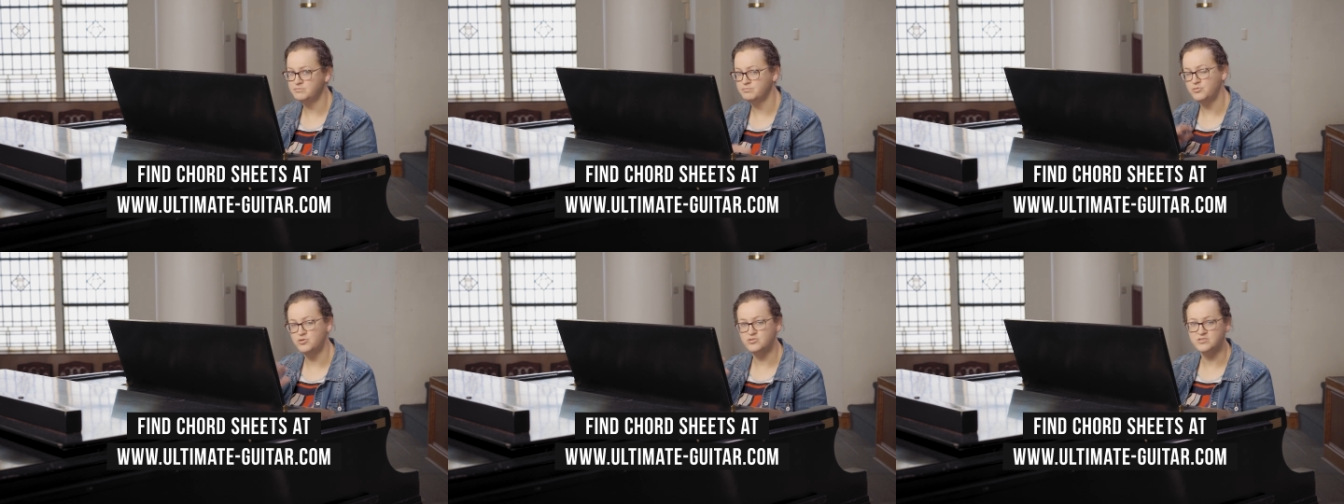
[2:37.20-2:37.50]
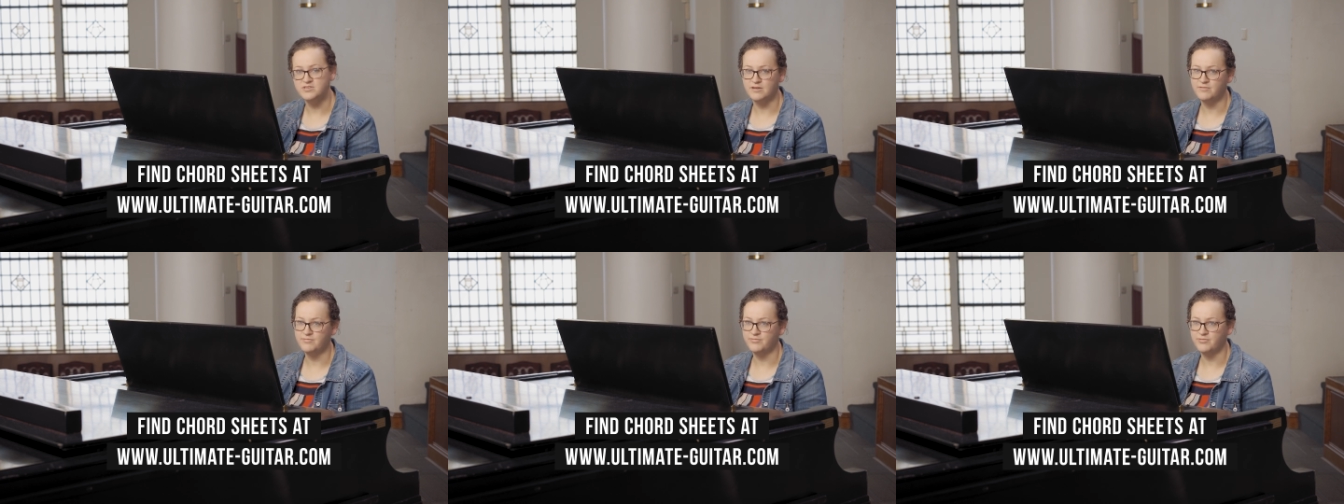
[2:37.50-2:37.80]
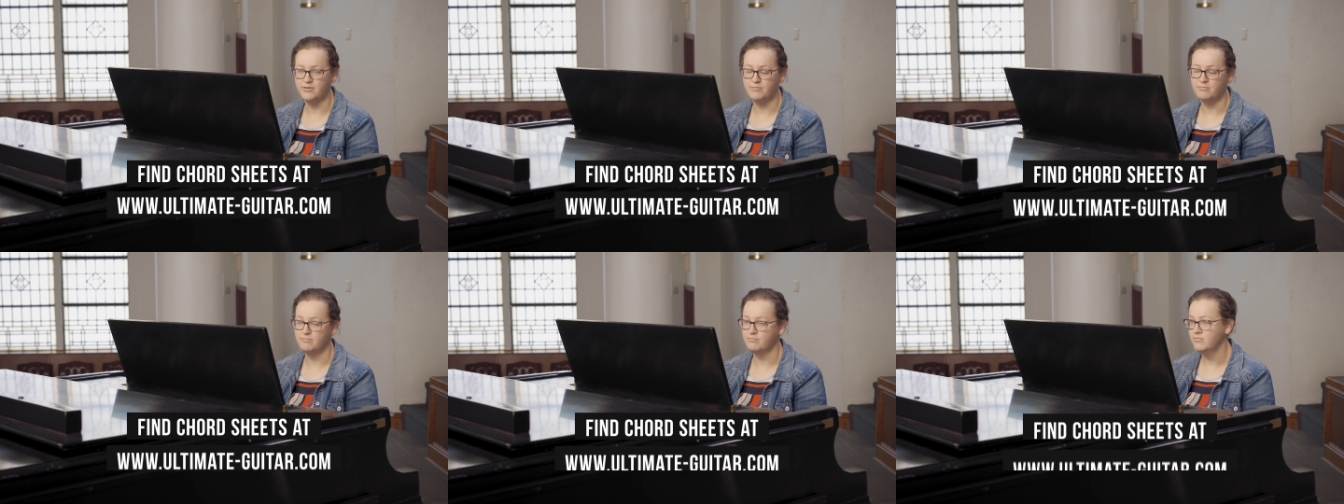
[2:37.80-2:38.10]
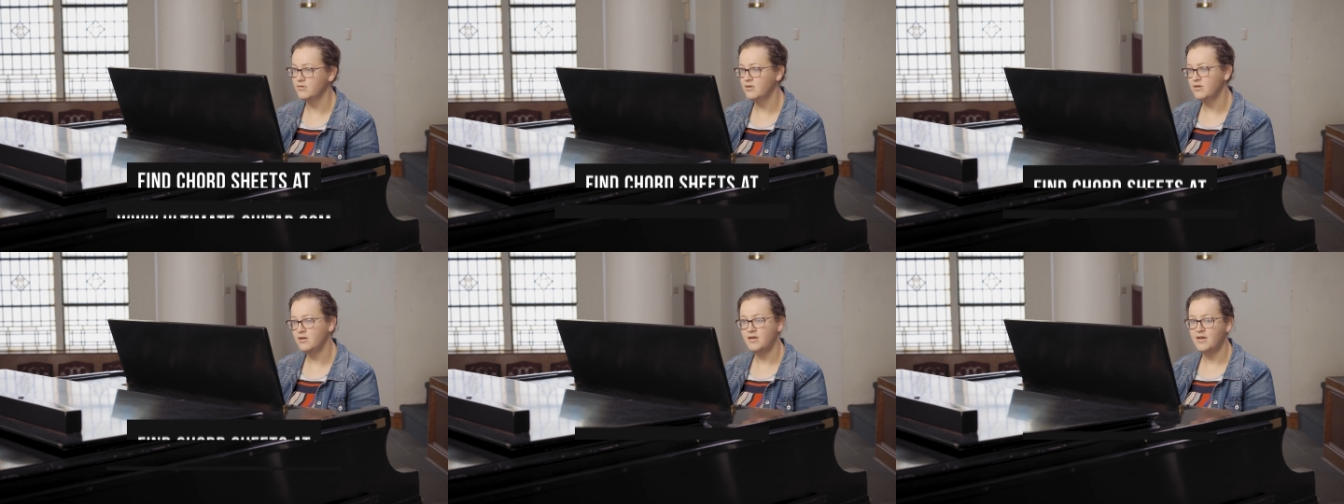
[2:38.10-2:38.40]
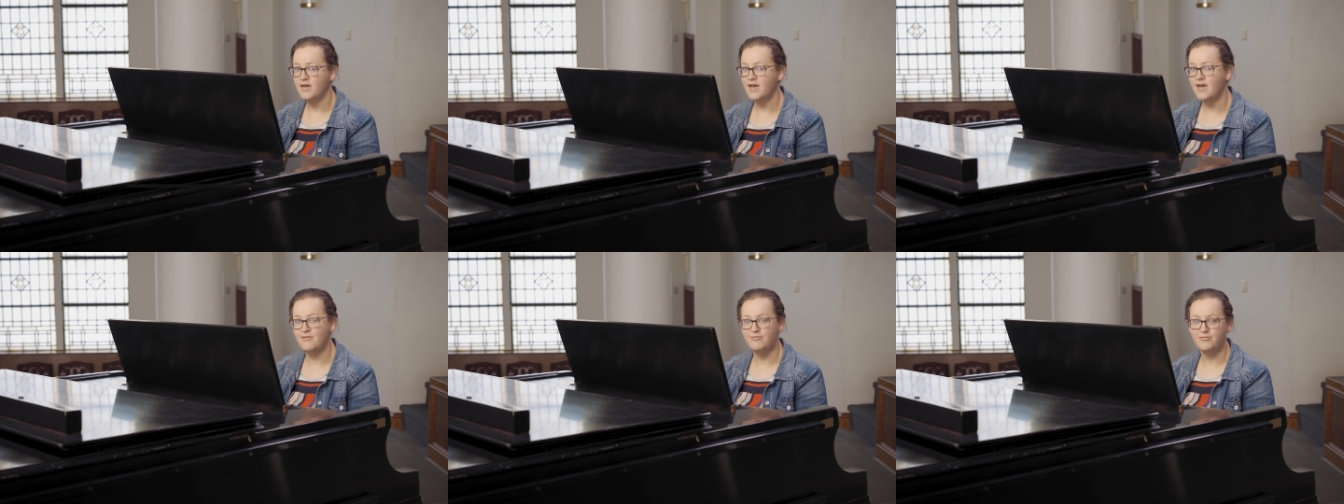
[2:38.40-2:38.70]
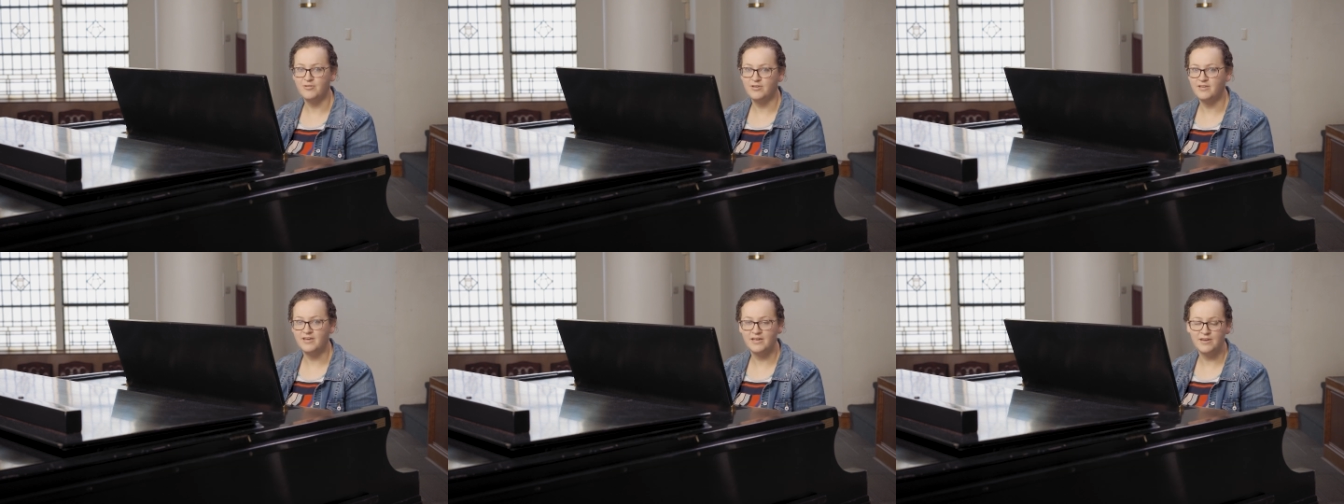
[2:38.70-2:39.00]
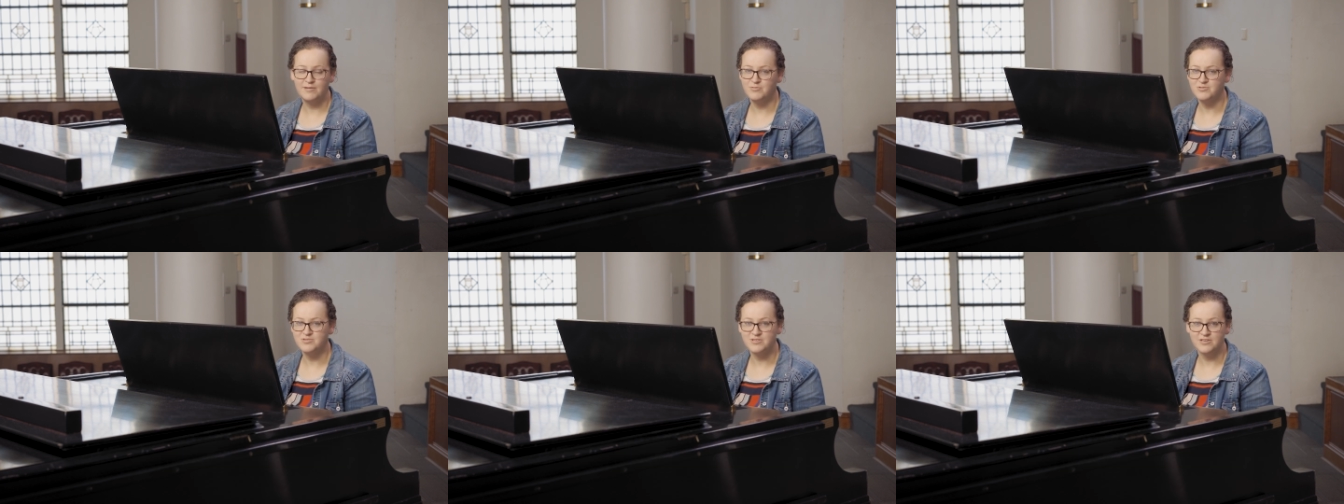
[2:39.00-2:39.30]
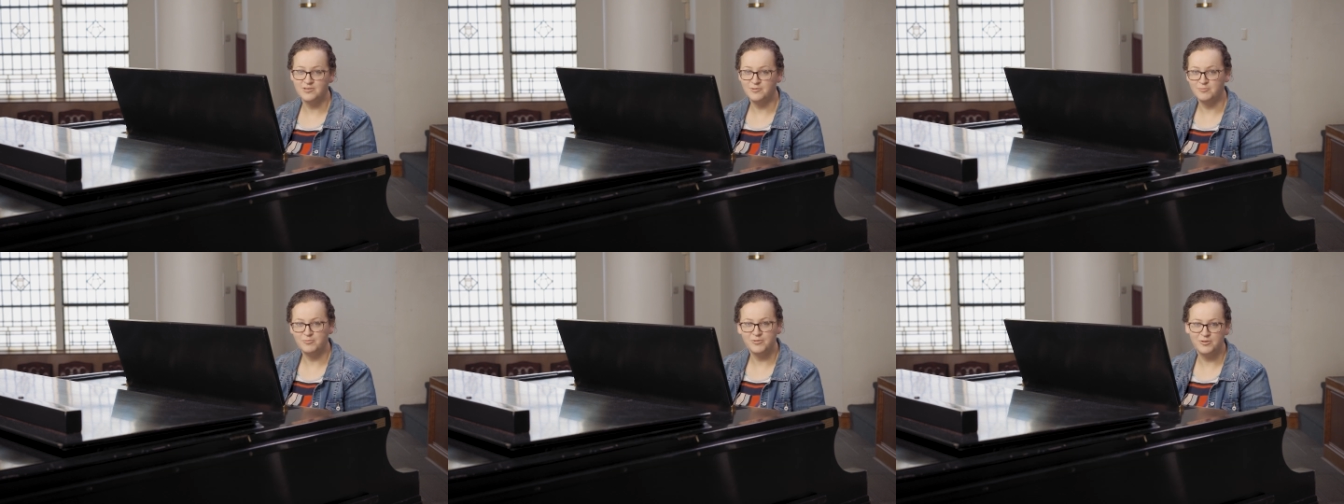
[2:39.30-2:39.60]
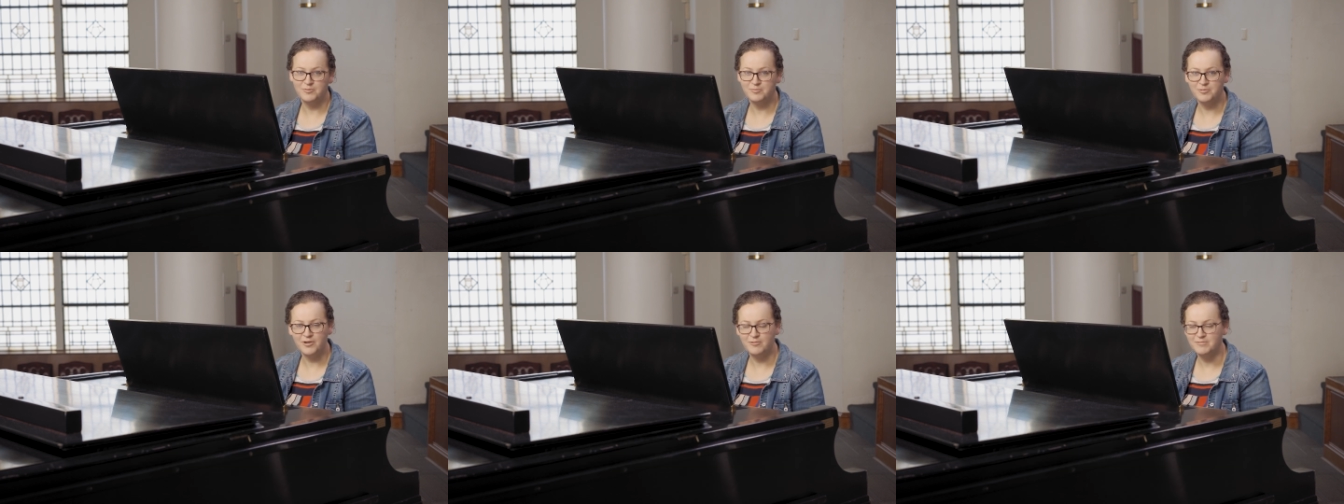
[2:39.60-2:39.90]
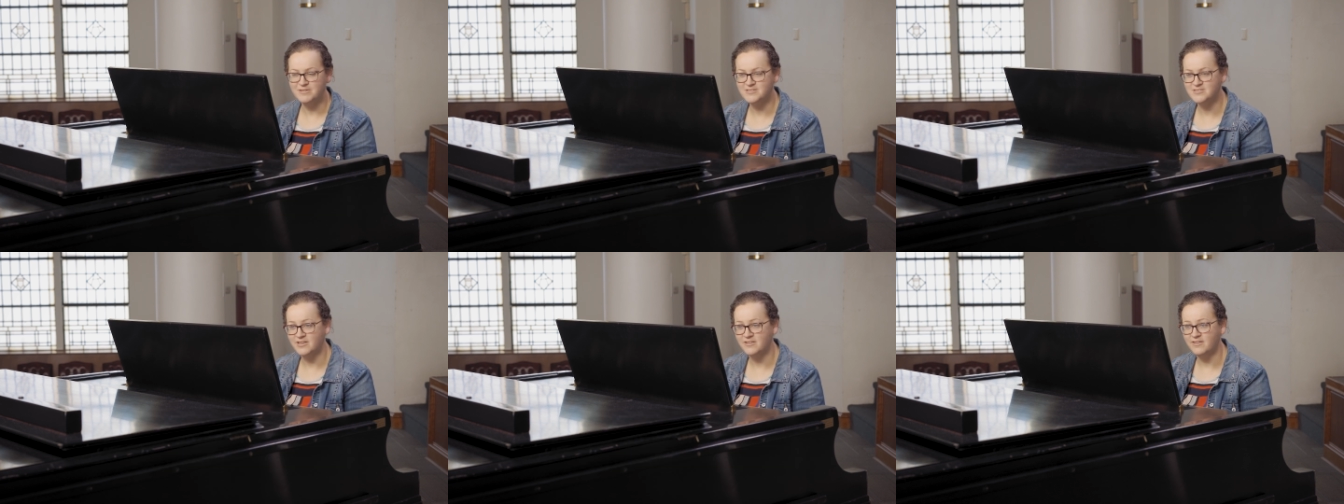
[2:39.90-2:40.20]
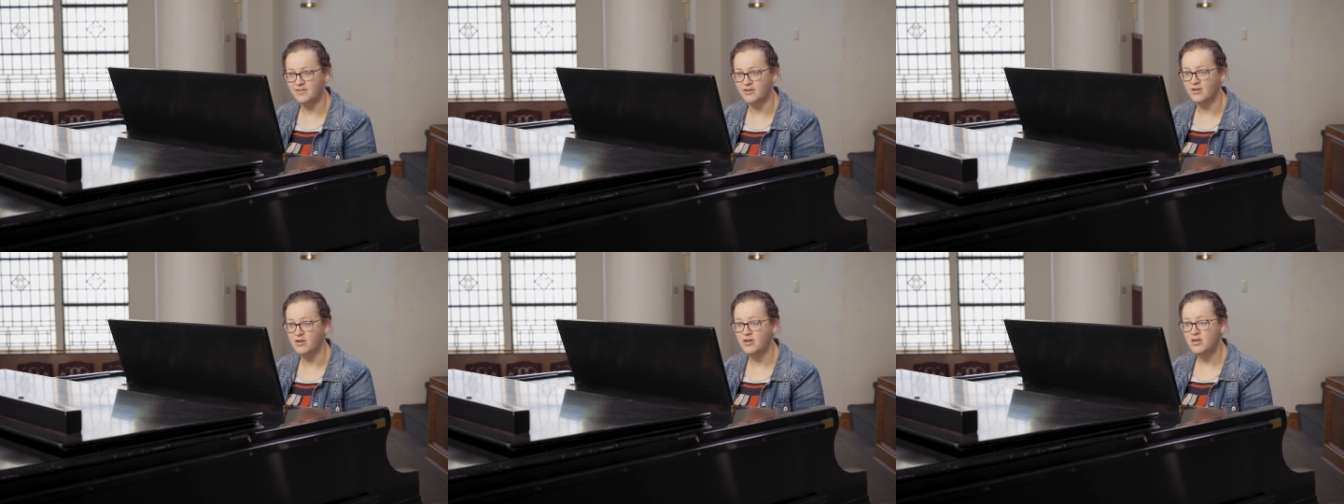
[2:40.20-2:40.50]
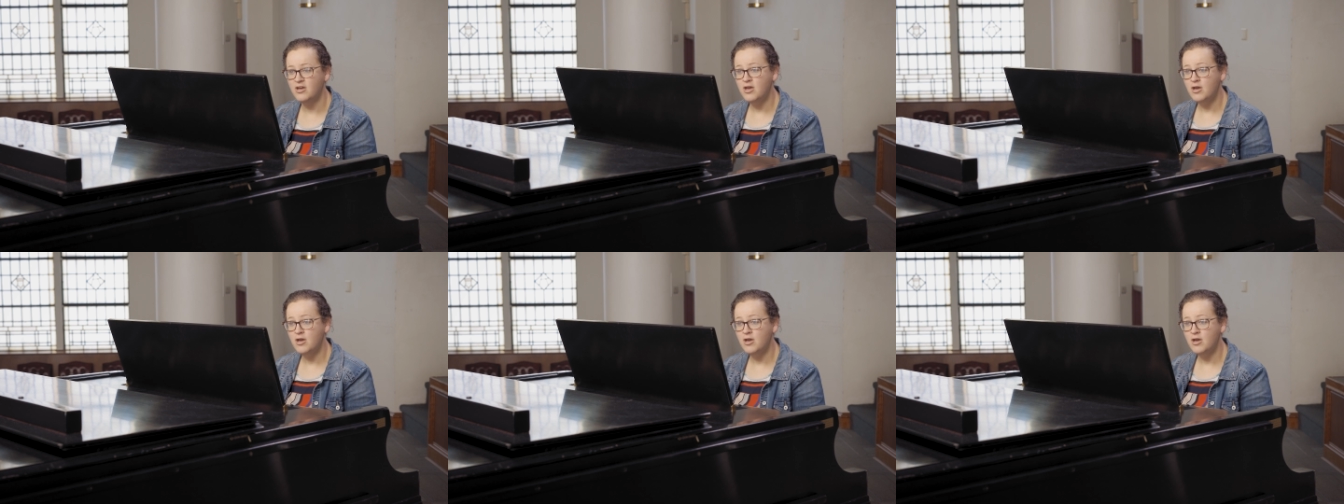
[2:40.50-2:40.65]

music from every kind of music in the world probably is on there.